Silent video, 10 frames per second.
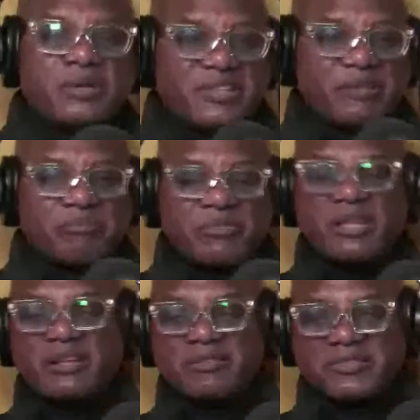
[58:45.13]
Except
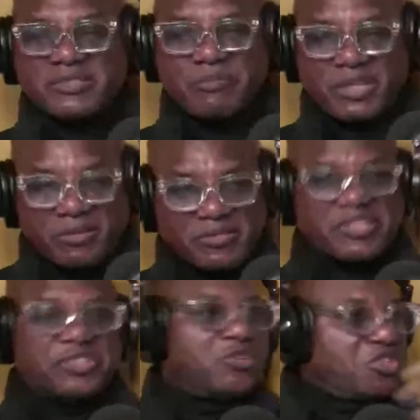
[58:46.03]
me, they will say
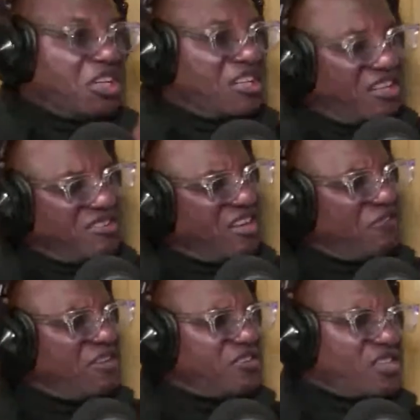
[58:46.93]
because the church
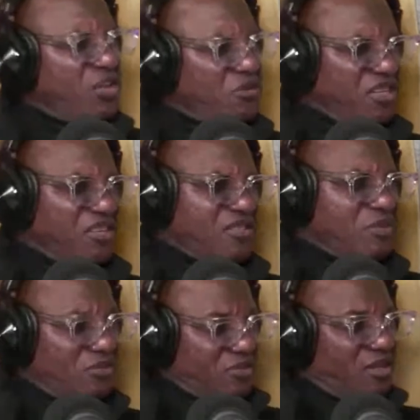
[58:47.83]
again giving
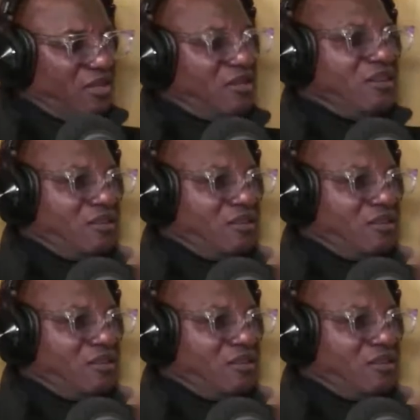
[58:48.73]
excuses because